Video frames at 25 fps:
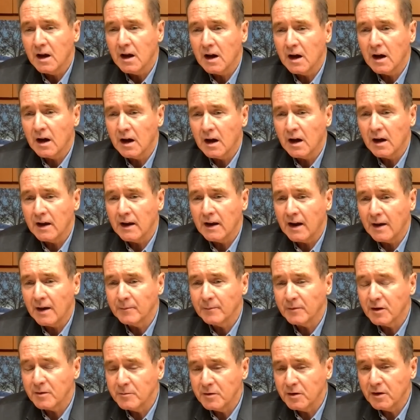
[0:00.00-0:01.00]
and I'm
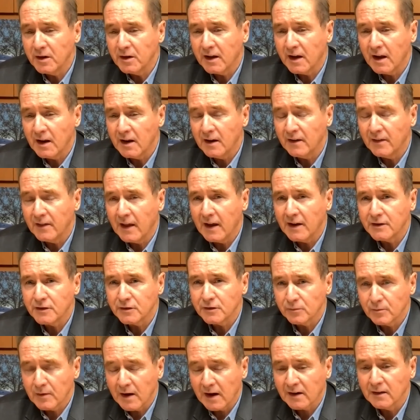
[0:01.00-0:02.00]
communicating that
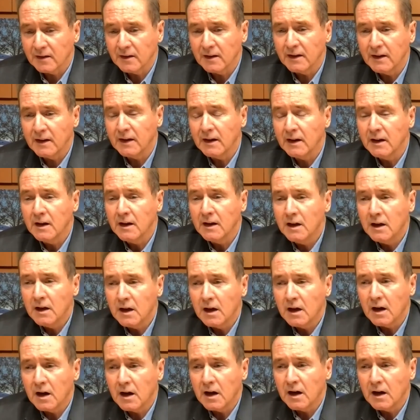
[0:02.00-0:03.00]
directly
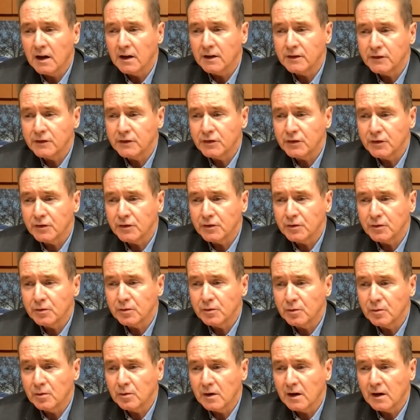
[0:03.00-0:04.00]

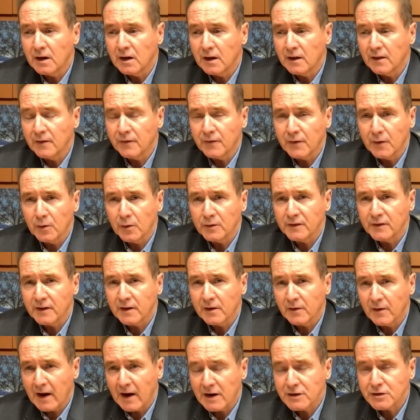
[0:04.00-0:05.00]
to the folks that
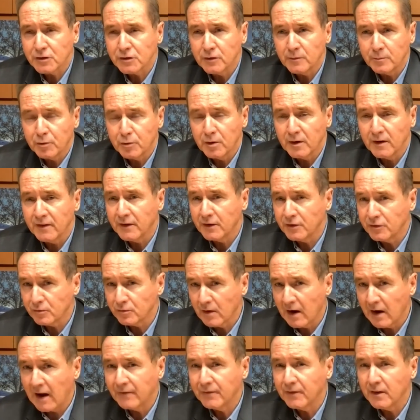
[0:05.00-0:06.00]
are actually putting the
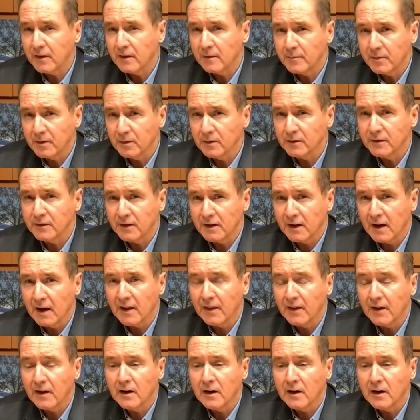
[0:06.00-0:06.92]
draft of the bill together.